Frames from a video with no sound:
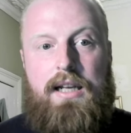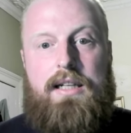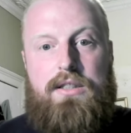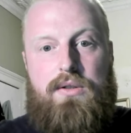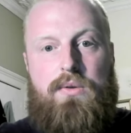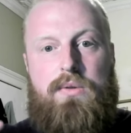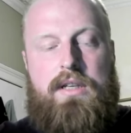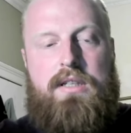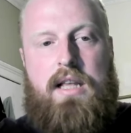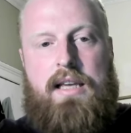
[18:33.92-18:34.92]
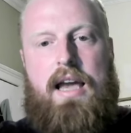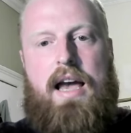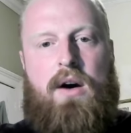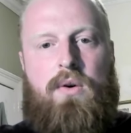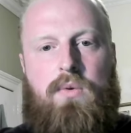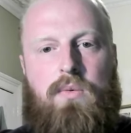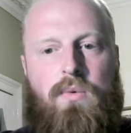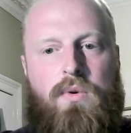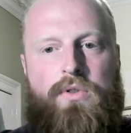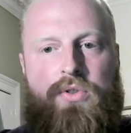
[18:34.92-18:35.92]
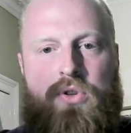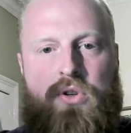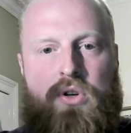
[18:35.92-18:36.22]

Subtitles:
It's all this like outward